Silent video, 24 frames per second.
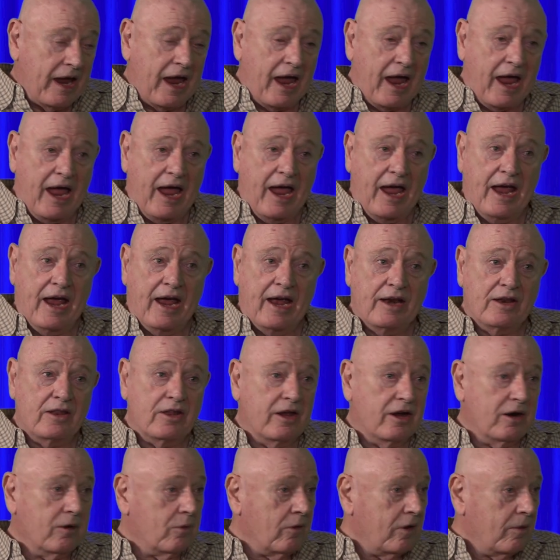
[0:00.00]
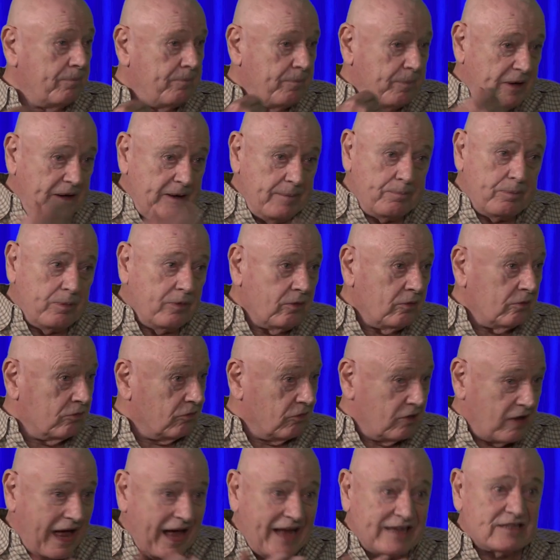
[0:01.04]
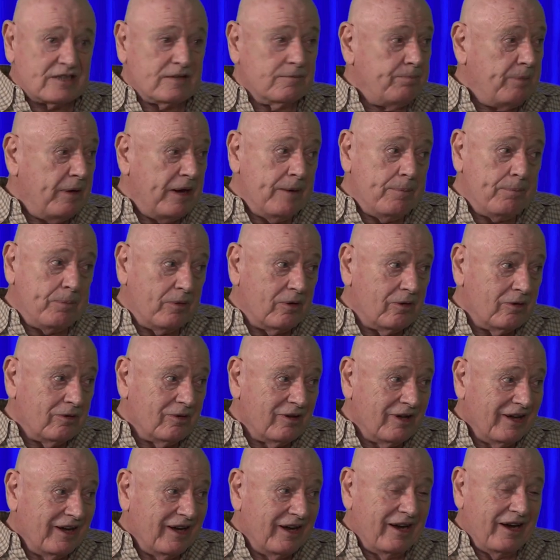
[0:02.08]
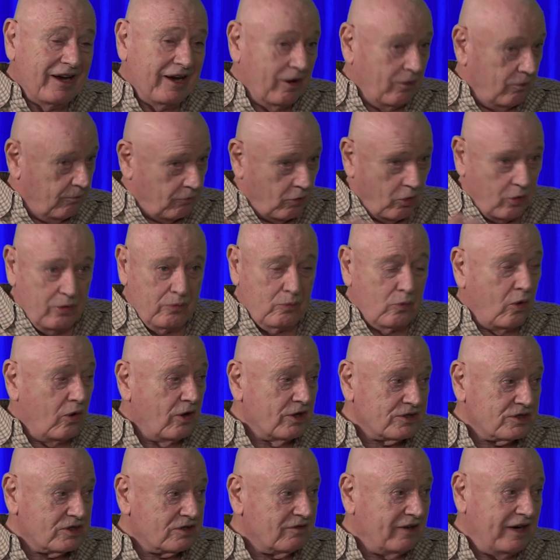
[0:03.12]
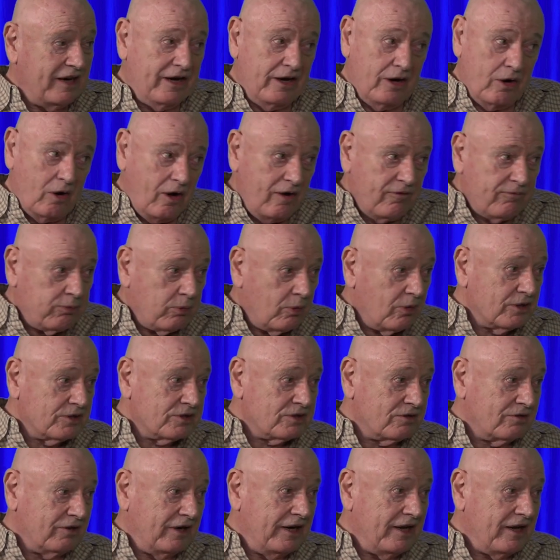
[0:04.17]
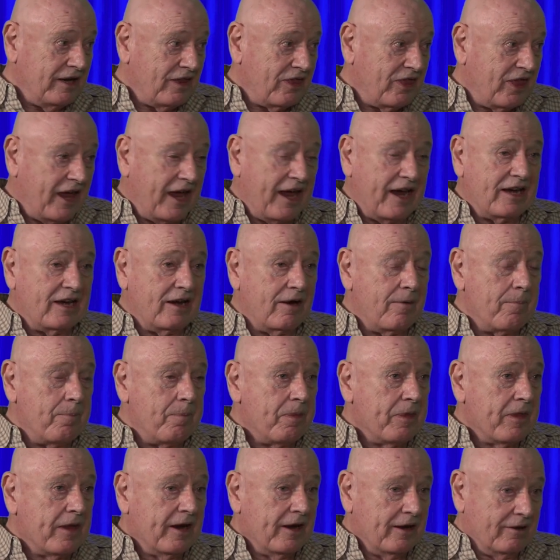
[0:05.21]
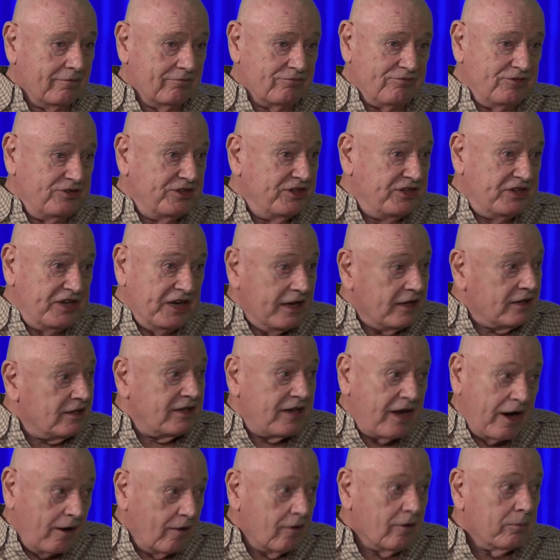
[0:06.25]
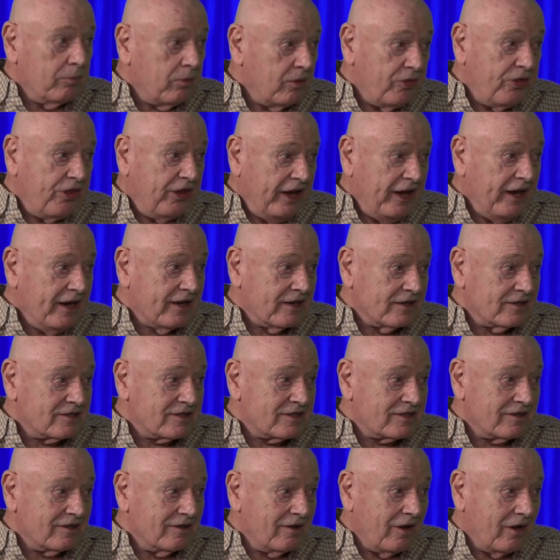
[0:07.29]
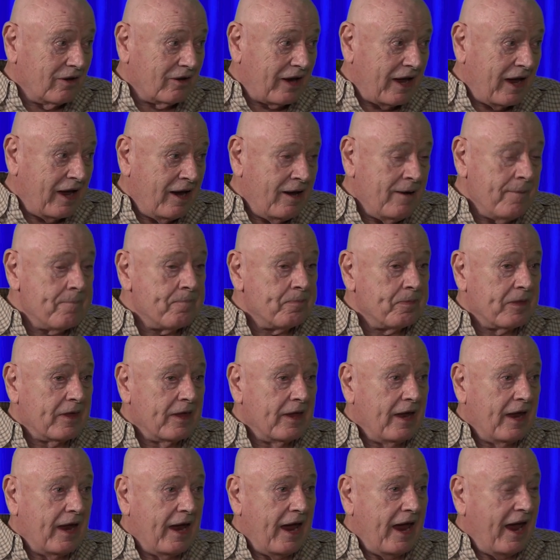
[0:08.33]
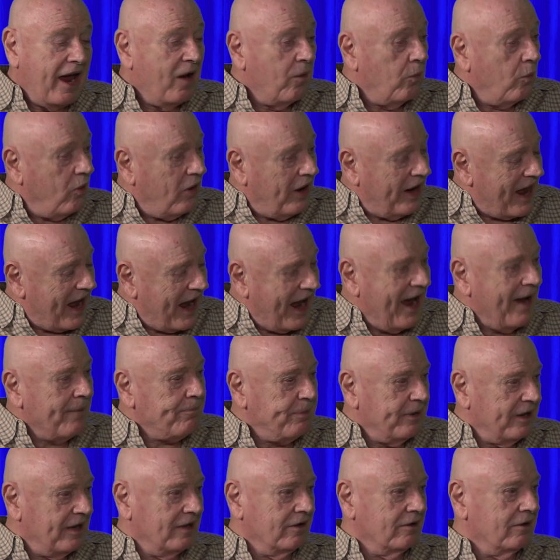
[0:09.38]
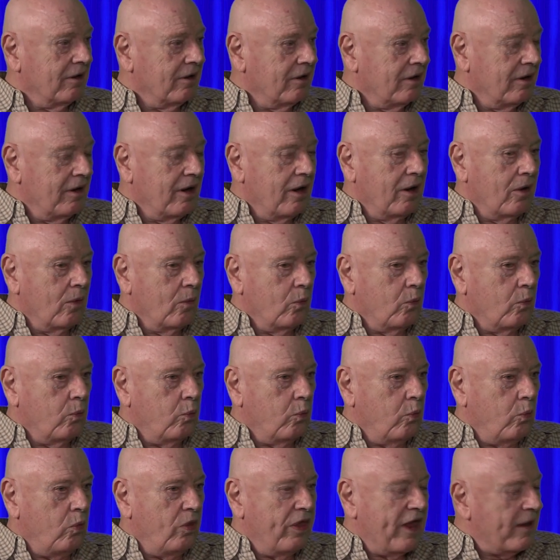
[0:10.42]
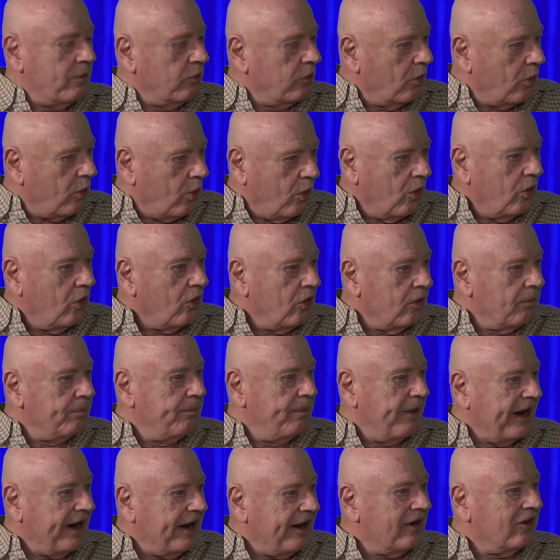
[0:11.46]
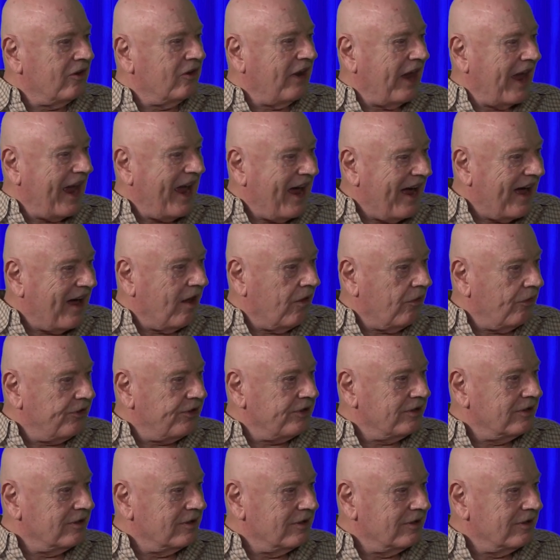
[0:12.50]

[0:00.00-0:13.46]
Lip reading: and there were lots of people on Wall Street and off Wall Street that did terrible things, okay? Mm-hmm. And what happened? They were all bailed out.